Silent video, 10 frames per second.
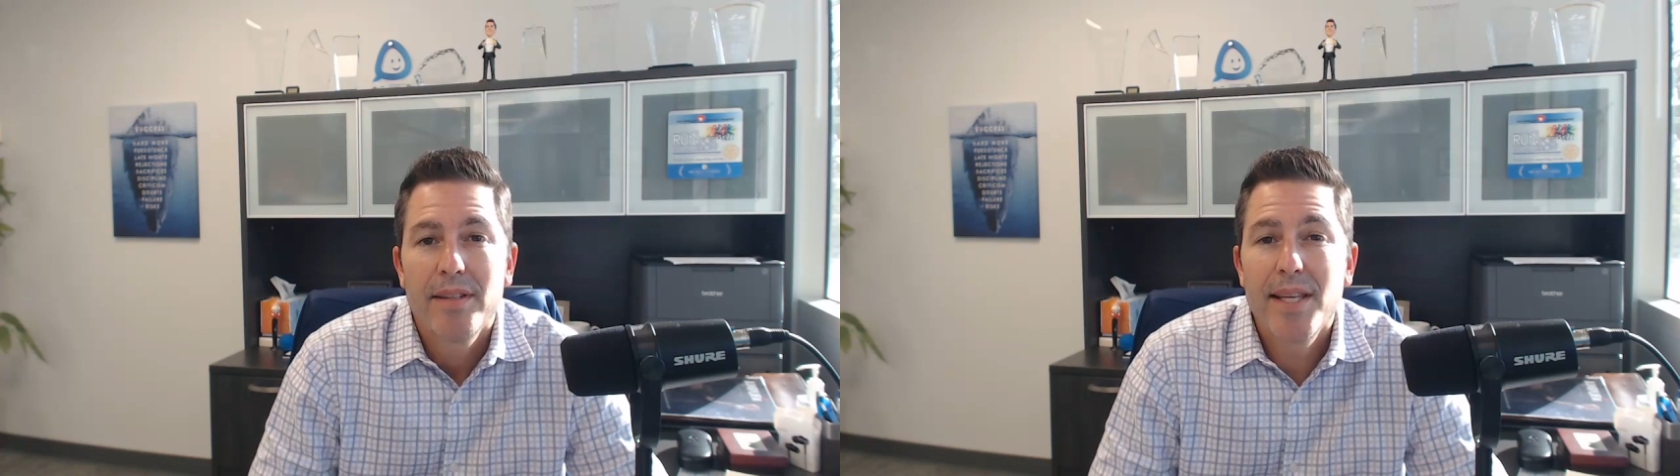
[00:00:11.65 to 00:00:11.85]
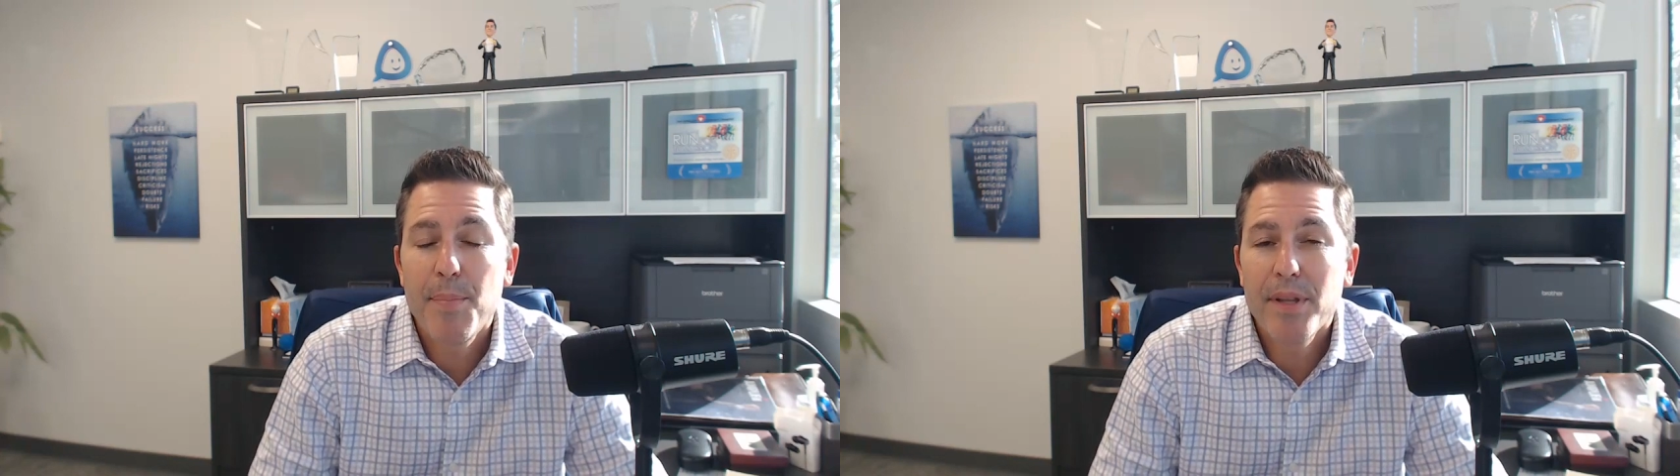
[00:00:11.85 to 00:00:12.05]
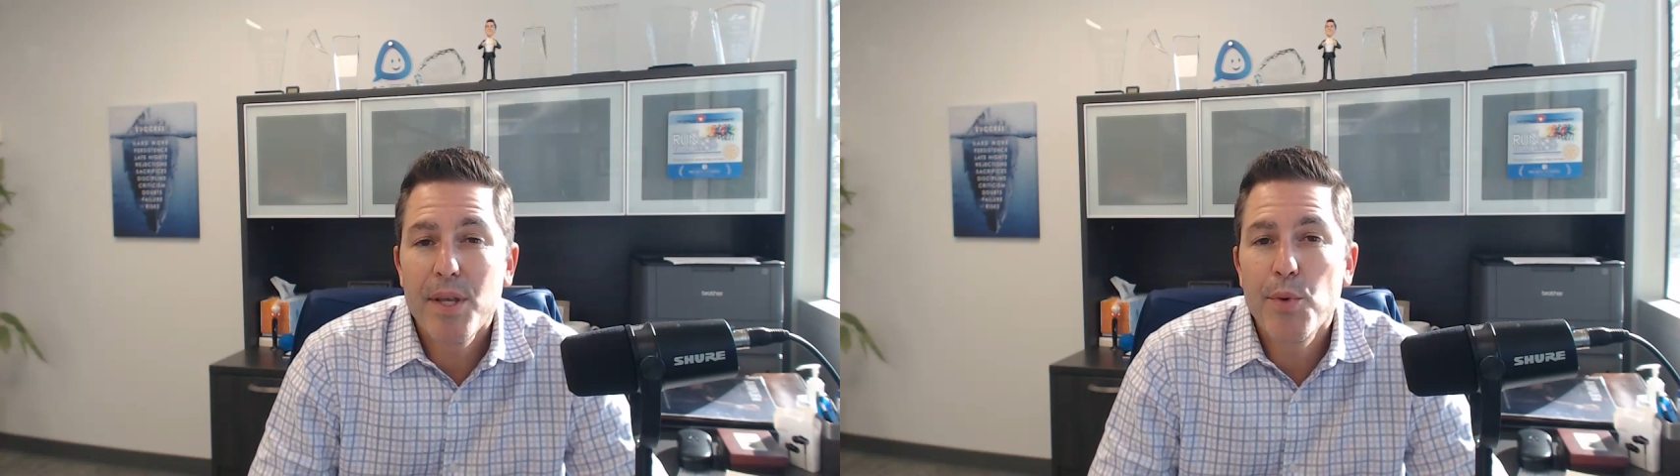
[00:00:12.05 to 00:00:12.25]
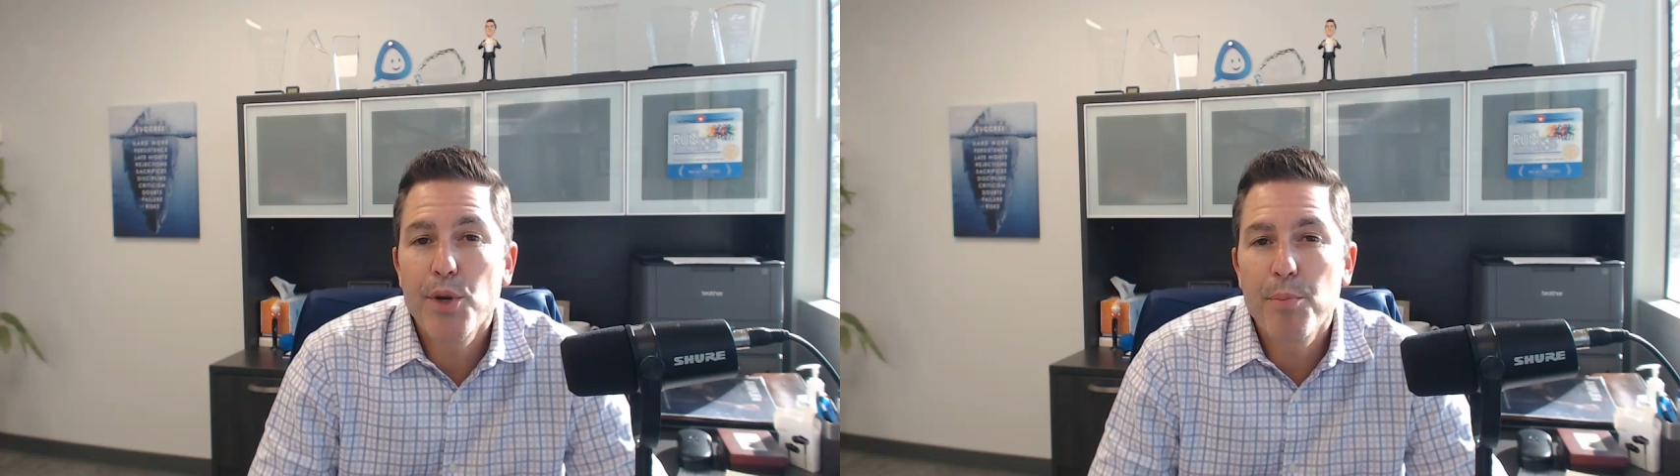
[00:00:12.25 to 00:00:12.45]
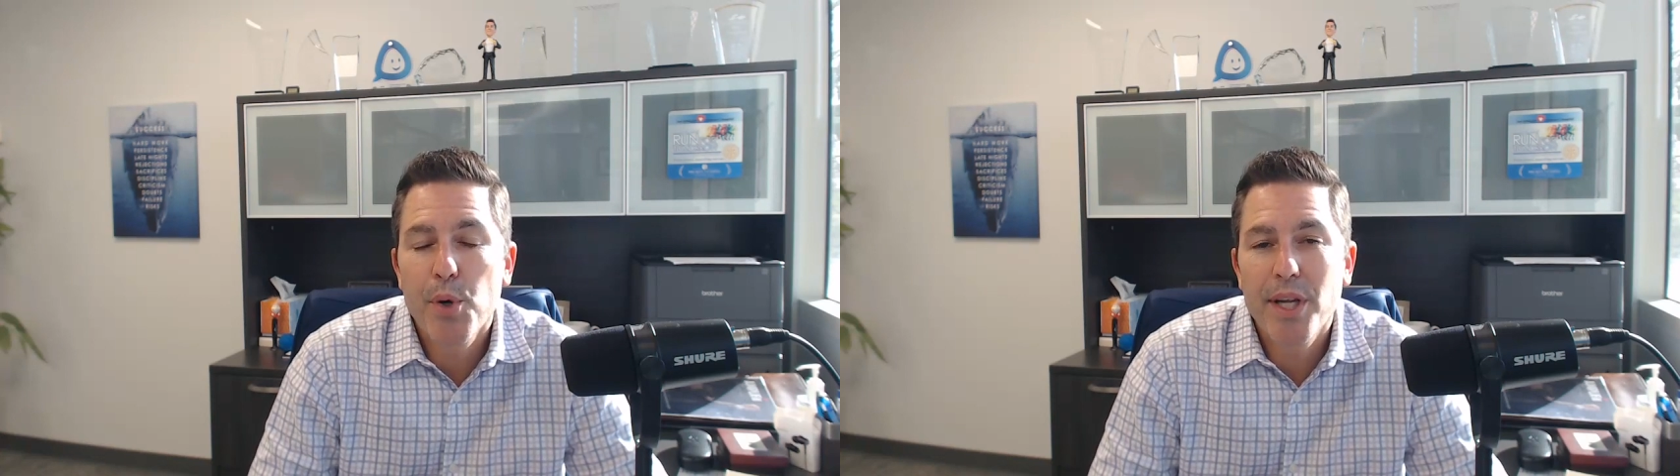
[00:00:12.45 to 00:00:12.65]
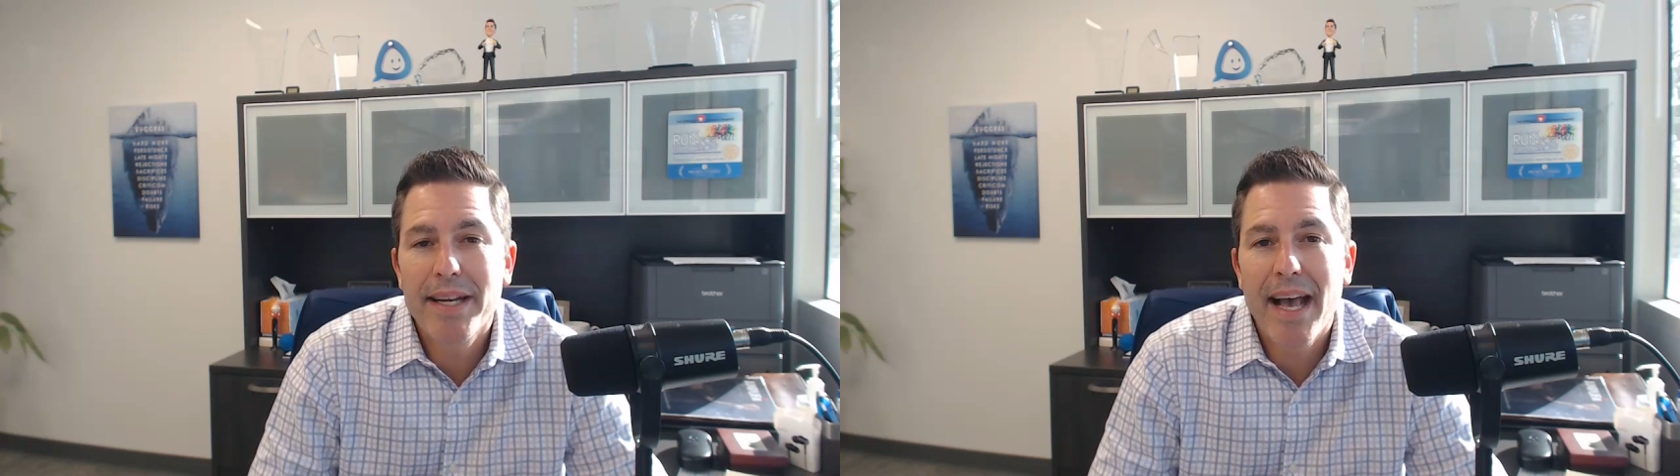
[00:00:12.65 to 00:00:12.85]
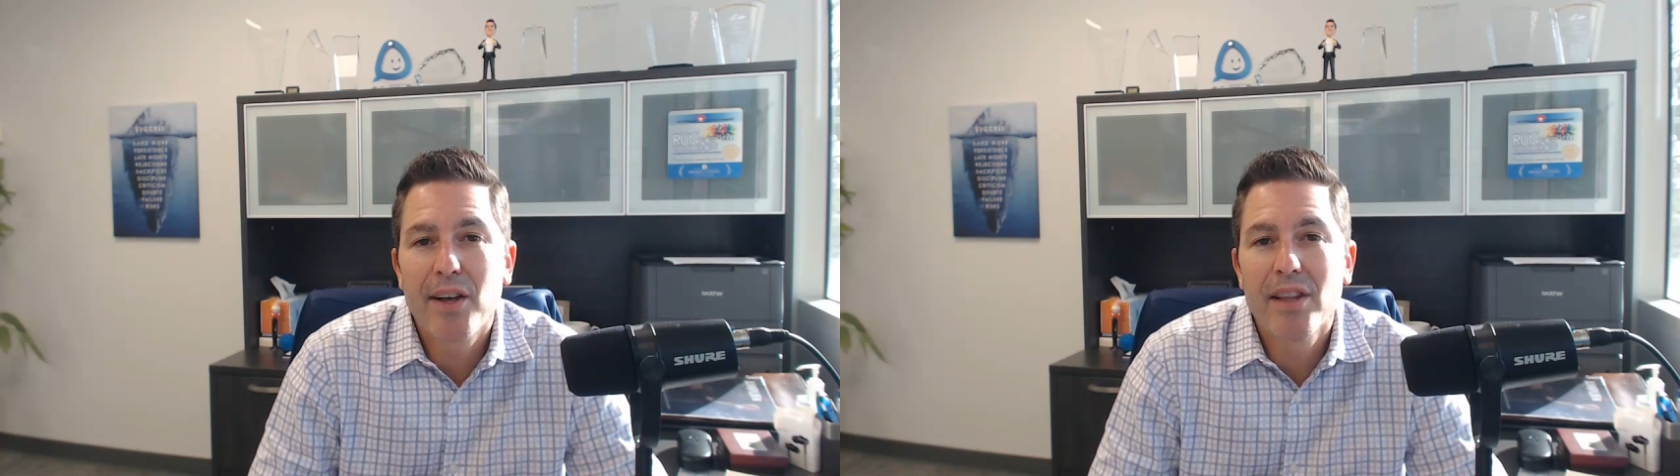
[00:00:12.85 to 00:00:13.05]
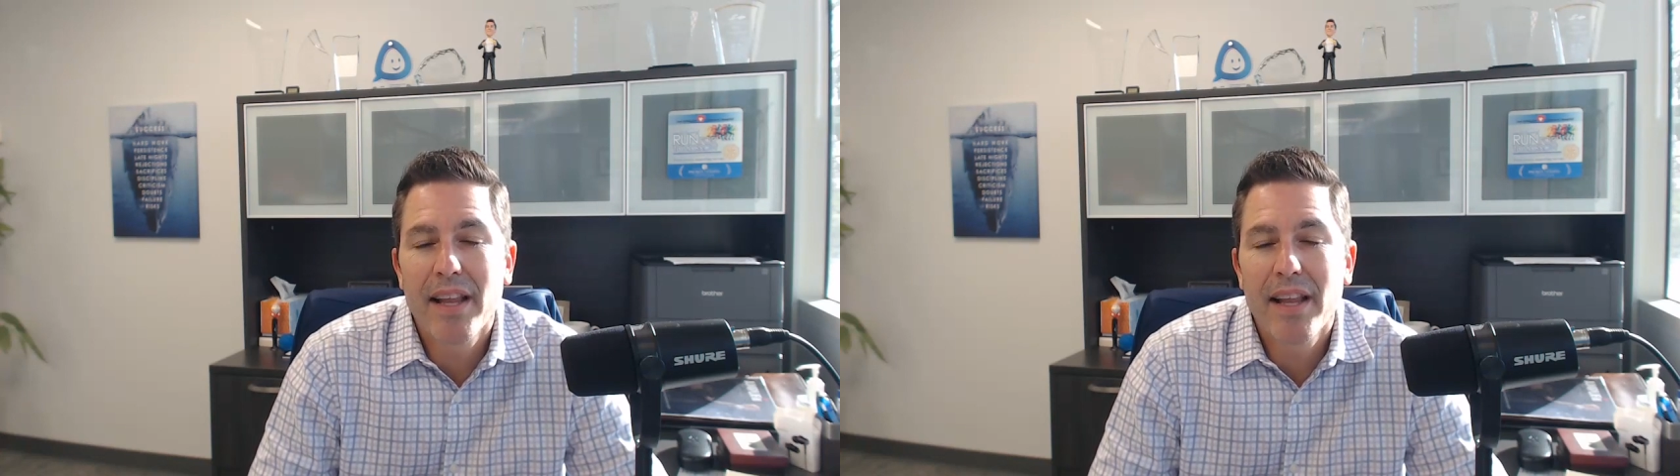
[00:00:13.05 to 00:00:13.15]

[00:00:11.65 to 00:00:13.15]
typically when you're putting down